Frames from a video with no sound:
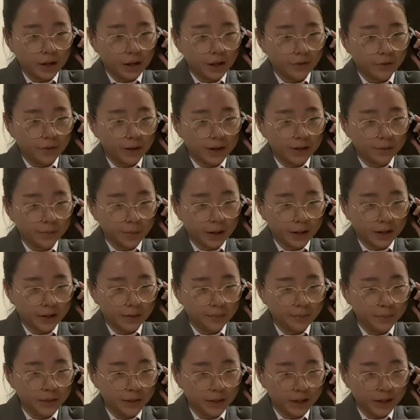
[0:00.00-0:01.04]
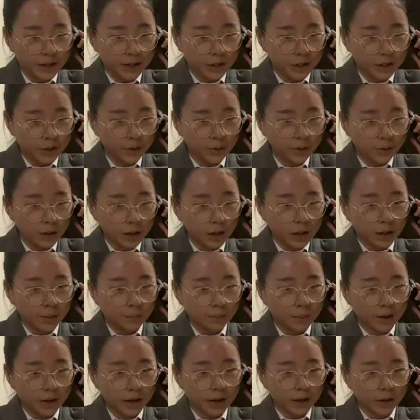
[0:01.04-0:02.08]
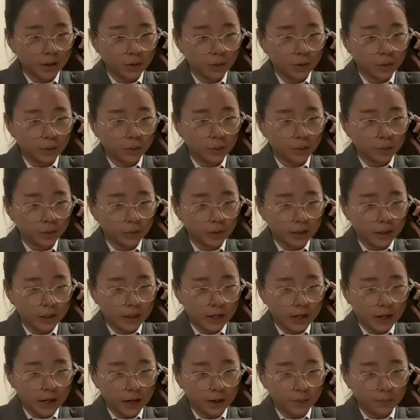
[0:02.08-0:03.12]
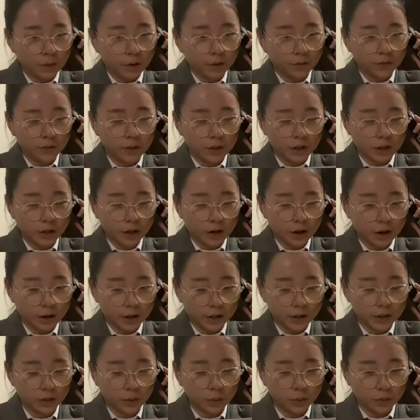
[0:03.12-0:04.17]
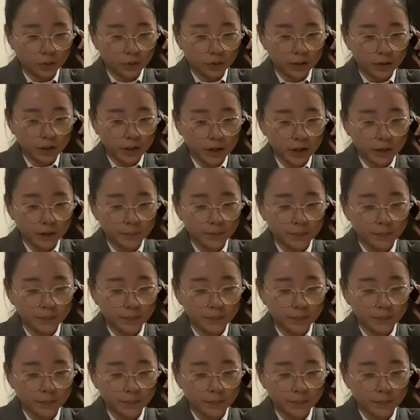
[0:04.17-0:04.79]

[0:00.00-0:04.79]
Alright, madam. Thank you. May I know the name of the card holder?